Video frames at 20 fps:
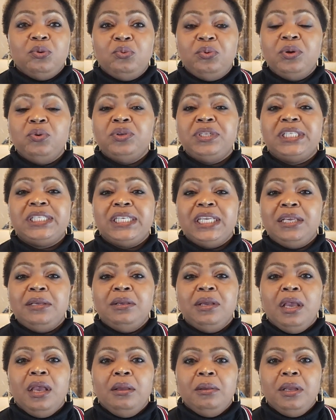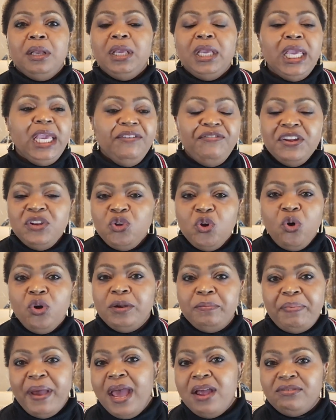we would see even your
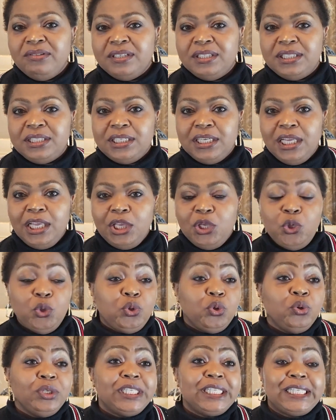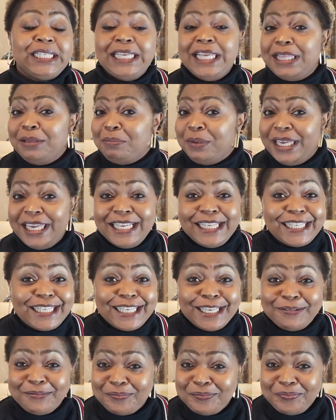own parents, you don't see them
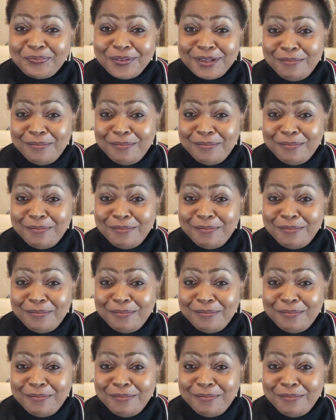kissing.